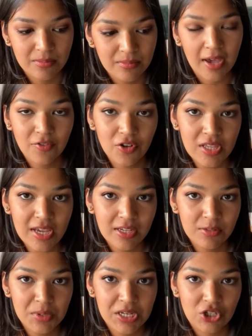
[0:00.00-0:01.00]
After the
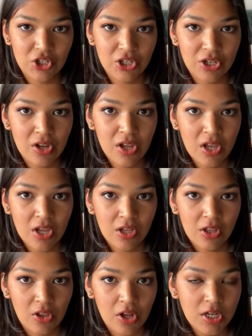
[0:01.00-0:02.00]
expedition,
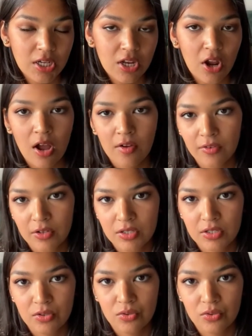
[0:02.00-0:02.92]
Clark had offered